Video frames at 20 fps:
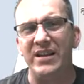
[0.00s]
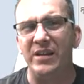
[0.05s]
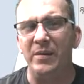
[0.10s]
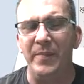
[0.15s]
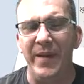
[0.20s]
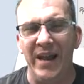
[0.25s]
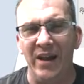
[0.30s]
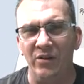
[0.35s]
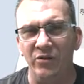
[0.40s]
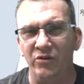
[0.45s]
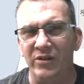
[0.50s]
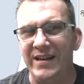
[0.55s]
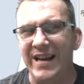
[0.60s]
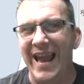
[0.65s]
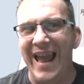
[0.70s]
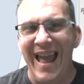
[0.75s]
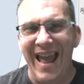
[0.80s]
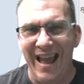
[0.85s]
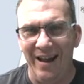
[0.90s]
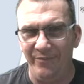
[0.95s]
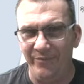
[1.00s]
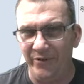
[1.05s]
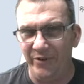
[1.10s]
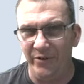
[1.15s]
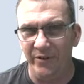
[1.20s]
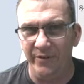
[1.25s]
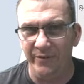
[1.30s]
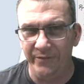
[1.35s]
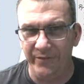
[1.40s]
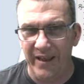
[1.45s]
boundary after
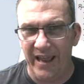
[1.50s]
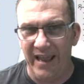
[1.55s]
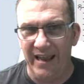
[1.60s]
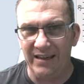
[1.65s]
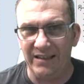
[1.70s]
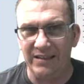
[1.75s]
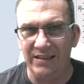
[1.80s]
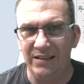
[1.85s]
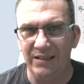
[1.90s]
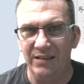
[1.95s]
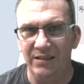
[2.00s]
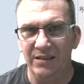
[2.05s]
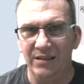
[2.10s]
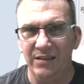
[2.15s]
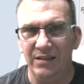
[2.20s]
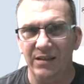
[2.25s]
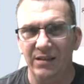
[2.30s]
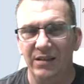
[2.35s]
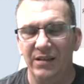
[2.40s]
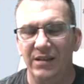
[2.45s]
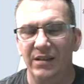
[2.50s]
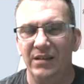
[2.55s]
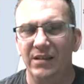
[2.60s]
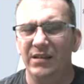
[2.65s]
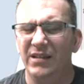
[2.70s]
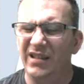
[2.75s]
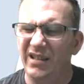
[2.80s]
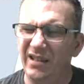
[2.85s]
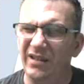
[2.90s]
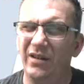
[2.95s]
the fact.
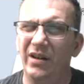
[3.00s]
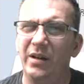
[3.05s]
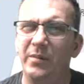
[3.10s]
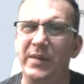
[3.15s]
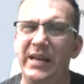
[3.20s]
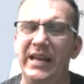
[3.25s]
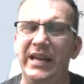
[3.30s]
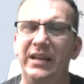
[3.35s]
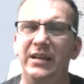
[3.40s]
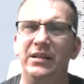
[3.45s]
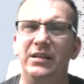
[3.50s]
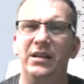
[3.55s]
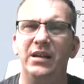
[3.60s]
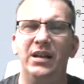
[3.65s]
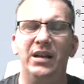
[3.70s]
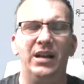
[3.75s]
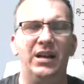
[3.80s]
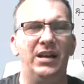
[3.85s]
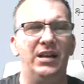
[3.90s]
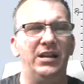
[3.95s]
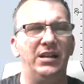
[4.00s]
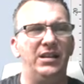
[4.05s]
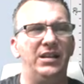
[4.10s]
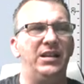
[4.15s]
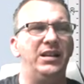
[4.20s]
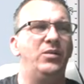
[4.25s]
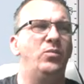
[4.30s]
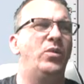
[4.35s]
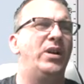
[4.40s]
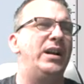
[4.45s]
Do you know what I mean?
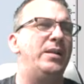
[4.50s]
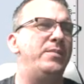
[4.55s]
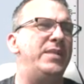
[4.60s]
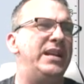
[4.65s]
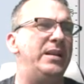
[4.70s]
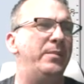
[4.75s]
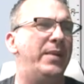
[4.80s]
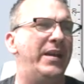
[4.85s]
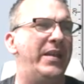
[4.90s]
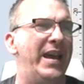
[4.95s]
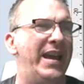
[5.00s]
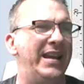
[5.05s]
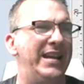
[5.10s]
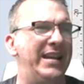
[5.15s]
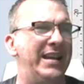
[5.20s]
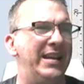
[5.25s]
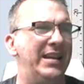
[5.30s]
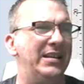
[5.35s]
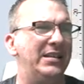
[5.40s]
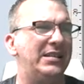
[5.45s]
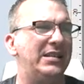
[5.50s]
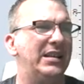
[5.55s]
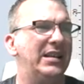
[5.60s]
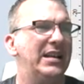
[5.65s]
What I mean by that is,